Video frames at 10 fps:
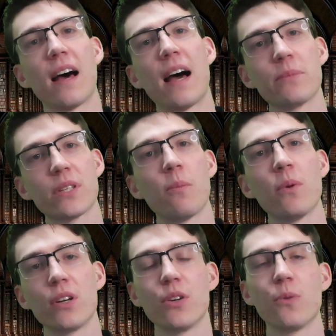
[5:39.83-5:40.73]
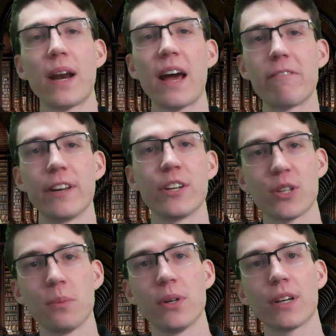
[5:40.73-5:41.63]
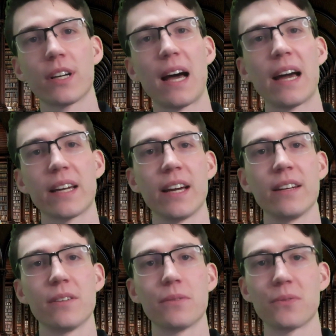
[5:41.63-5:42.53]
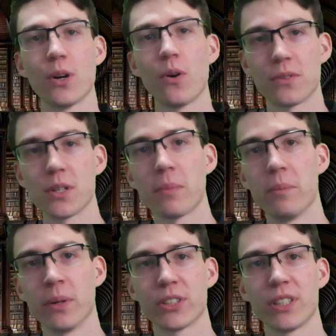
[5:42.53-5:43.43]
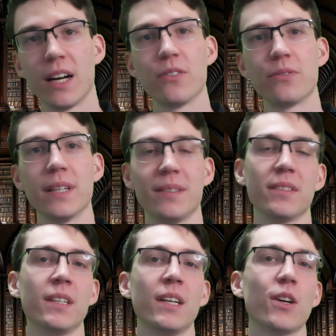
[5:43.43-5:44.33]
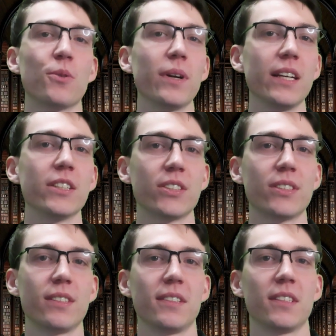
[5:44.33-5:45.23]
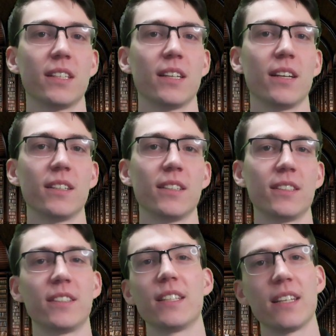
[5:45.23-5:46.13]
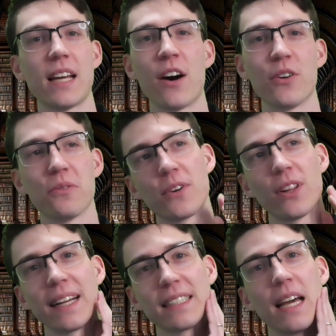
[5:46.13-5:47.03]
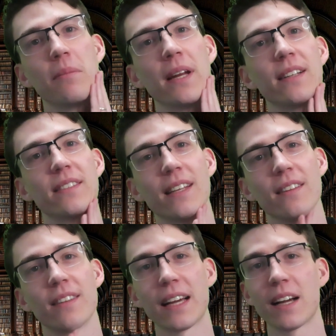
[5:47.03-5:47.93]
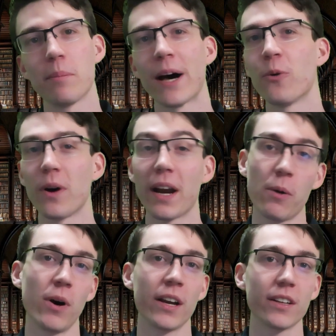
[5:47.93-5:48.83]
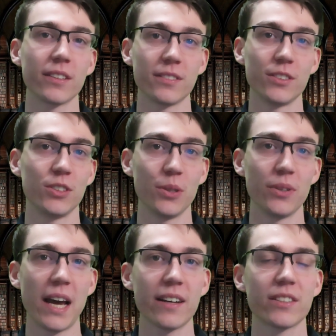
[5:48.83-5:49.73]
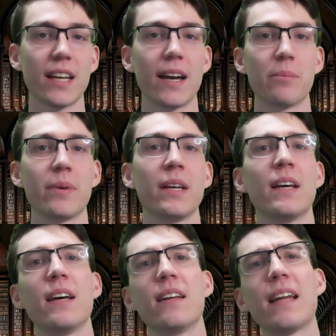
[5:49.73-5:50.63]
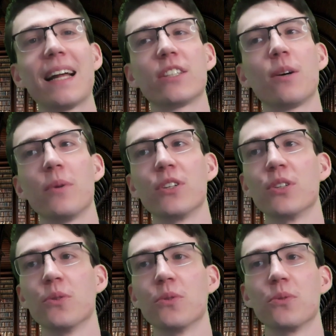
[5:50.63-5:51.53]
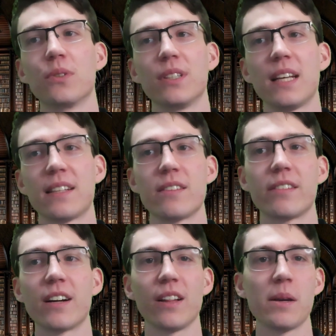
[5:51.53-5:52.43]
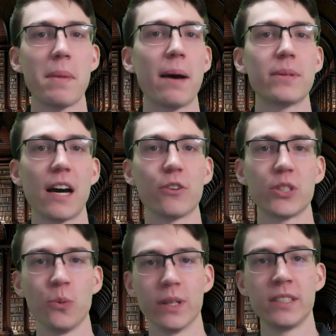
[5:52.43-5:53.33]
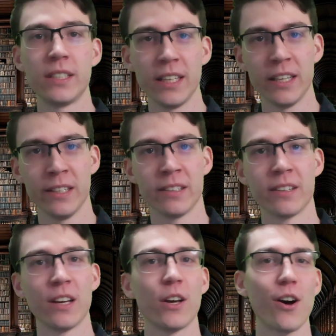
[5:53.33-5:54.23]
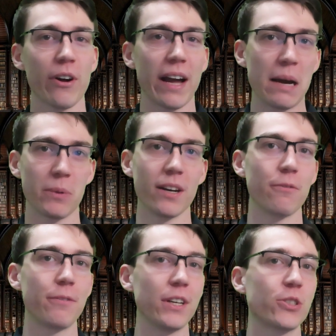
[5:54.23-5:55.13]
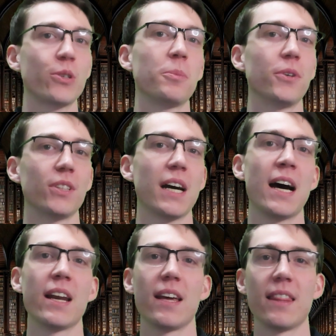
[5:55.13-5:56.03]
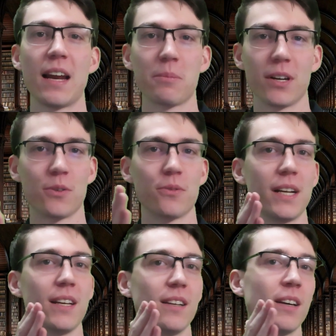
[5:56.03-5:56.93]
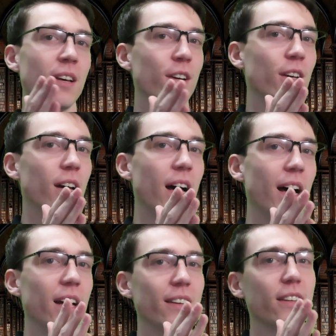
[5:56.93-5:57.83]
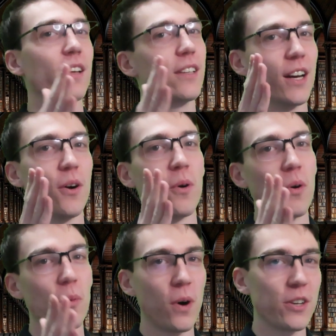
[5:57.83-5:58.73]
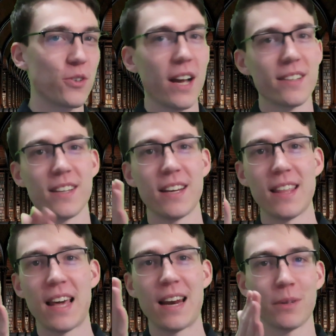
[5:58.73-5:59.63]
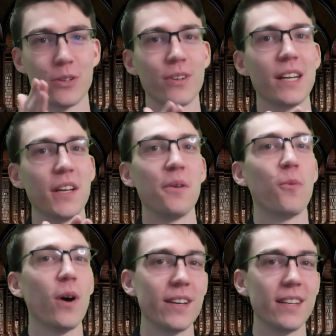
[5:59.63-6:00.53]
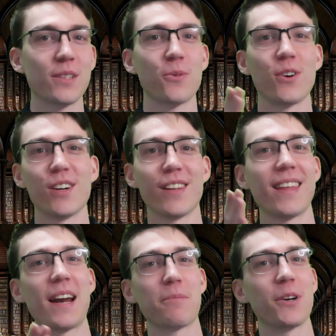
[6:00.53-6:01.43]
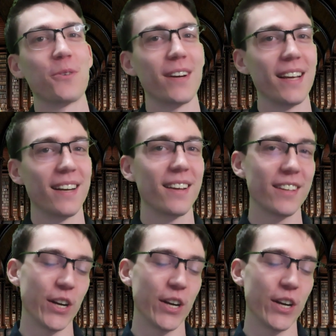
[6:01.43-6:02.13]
I'm someone who, when I finish a book, I kind of go over to my bookshelf and really just sit down for like 10 minutes and think about what I want to do next. I'm not someone who necessarily maps out to a T. Okay, I'm going to finish Crippled God, and then I'm going to read, one Dresden, and then I'm going to read one Discworld, and then I'm going to read,